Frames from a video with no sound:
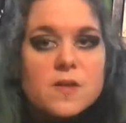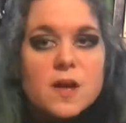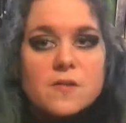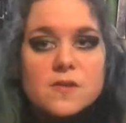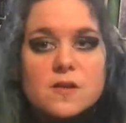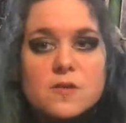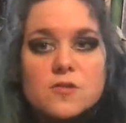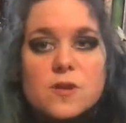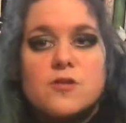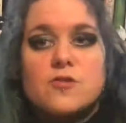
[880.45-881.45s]
They have these
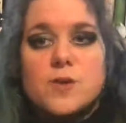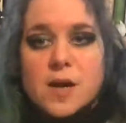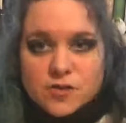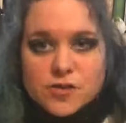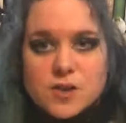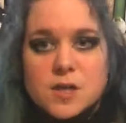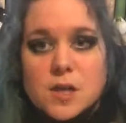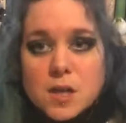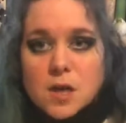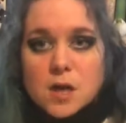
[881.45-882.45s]
huge great traction
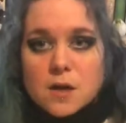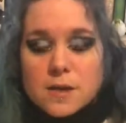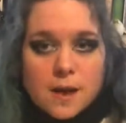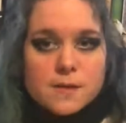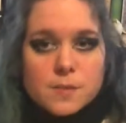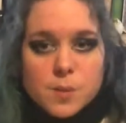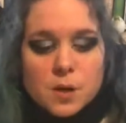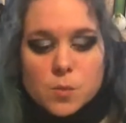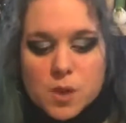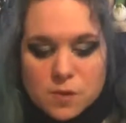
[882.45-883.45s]

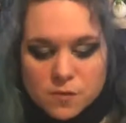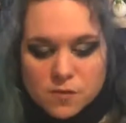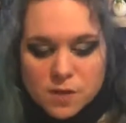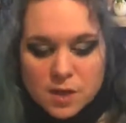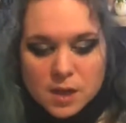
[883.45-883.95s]
caterpillar wheels,